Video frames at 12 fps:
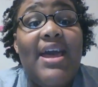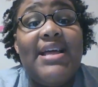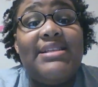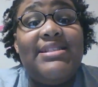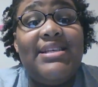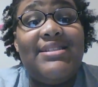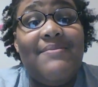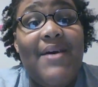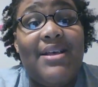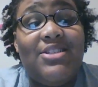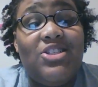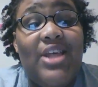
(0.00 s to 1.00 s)
and sends the
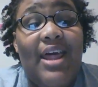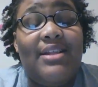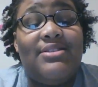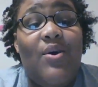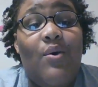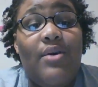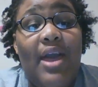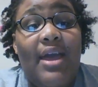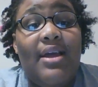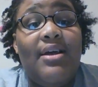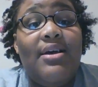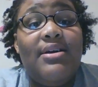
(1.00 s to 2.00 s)
message that it's
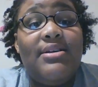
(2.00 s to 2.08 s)
okay